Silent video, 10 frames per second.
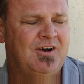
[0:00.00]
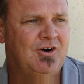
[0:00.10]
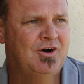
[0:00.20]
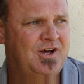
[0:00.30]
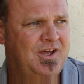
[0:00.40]

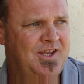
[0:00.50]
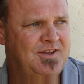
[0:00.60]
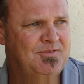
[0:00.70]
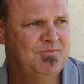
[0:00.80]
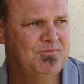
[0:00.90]
I
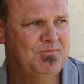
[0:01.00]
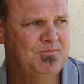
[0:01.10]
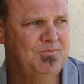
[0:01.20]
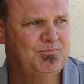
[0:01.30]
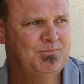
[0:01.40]

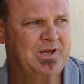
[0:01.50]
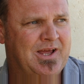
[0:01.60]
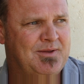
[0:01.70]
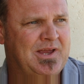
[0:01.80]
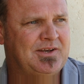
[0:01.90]

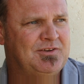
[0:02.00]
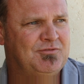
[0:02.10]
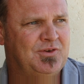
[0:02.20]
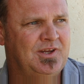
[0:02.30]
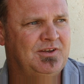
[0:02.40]
became active
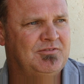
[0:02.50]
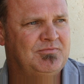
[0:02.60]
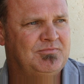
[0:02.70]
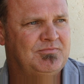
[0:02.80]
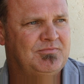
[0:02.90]
within
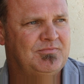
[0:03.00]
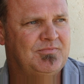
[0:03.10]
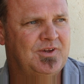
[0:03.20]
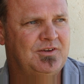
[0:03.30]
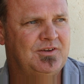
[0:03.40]

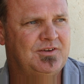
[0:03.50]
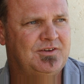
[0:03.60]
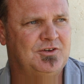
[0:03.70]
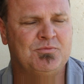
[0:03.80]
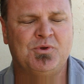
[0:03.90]

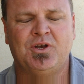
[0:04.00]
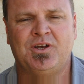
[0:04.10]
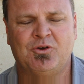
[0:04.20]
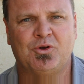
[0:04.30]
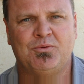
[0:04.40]

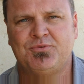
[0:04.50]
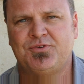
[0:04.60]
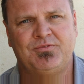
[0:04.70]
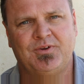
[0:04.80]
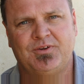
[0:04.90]
community groups
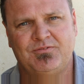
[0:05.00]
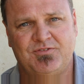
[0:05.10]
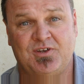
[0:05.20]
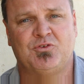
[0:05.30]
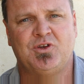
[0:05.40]

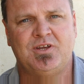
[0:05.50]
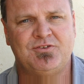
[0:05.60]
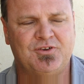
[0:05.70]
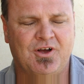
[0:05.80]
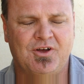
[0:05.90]
several
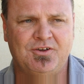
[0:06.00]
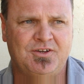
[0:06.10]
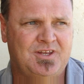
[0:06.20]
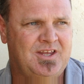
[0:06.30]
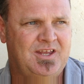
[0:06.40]
years ago,
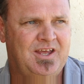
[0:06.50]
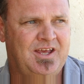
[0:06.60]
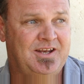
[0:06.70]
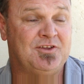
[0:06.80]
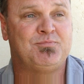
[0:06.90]

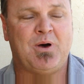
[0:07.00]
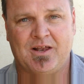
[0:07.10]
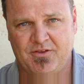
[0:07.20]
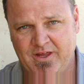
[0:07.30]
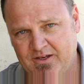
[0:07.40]
and as part
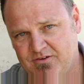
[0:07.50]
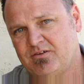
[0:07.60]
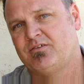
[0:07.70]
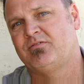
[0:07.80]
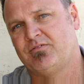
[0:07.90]
of that,
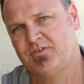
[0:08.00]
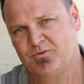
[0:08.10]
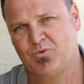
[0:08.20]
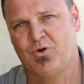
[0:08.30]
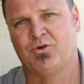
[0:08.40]

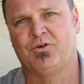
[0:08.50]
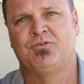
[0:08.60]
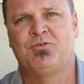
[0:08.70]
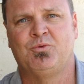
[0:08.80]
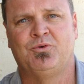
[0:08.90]
it rolled on
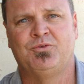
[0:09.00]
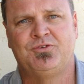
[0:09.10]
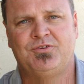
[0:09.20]
towards